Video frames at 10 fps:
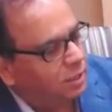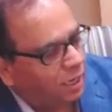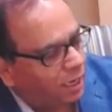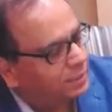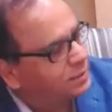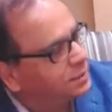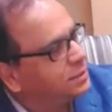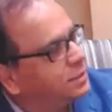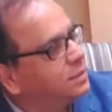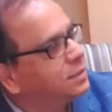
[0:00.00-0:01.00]
I did
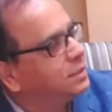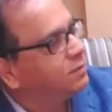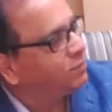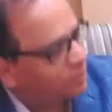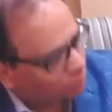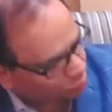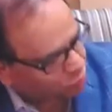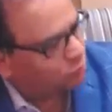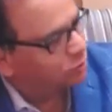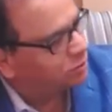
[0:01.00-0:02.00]
an event
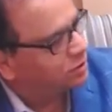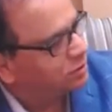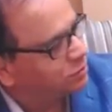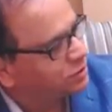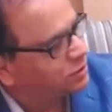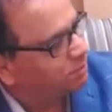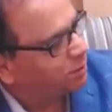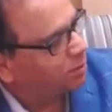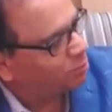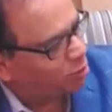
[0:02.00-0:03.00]
also in the US Chamber
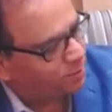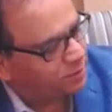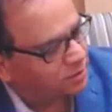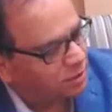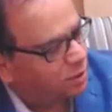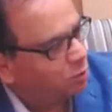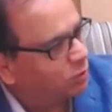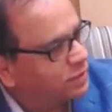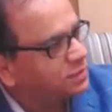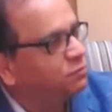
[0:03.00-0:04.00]
of Commerce. What is the